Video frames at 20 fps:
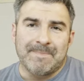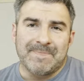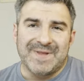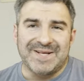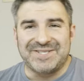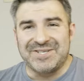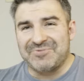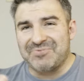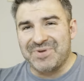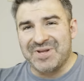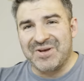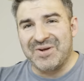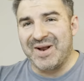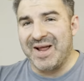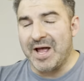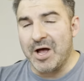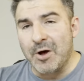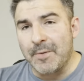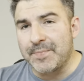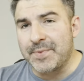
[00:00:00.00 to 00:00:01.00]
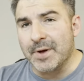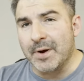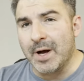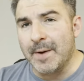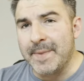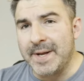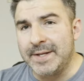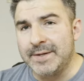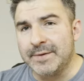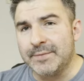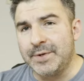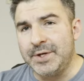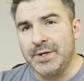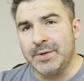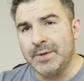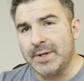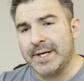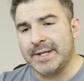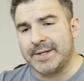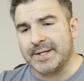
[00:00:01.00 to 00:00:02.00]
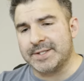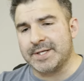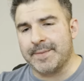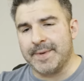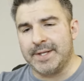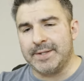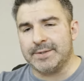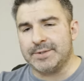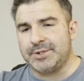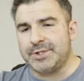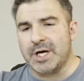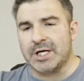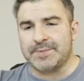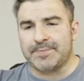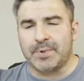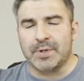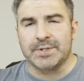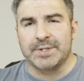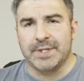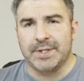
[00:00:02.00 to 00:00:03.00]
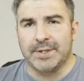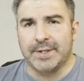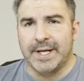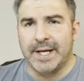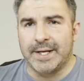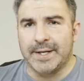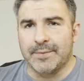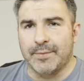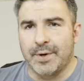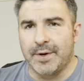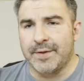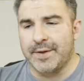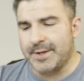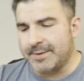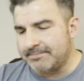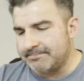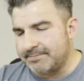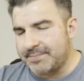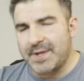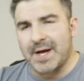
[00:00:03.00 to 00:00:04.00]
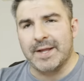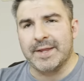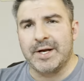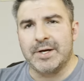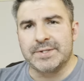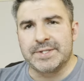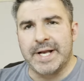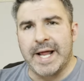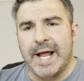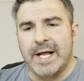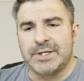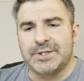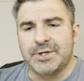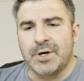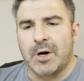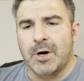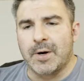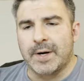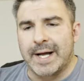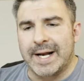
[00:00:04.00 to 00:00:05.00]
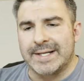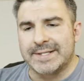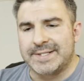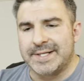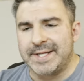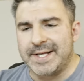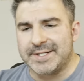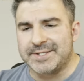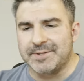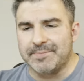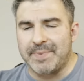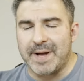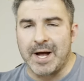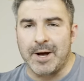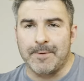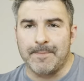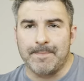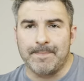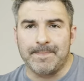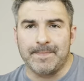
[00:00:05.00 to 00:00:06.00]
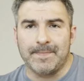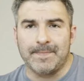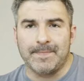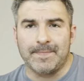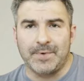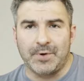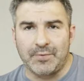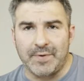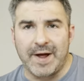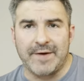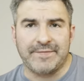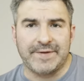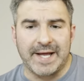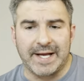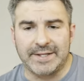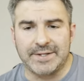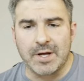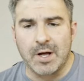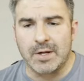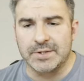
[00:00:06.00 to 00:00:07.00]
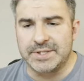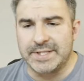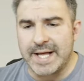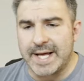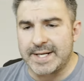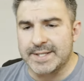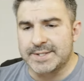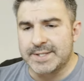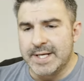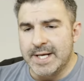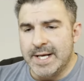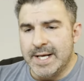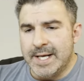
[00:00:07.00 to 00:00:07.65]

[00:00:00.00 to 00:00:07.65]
is this really going to help though. I mean, when you look at this, I mean, Josh Bersin, again, one of the thought leaders in HR kind of said this about graph technology, and that is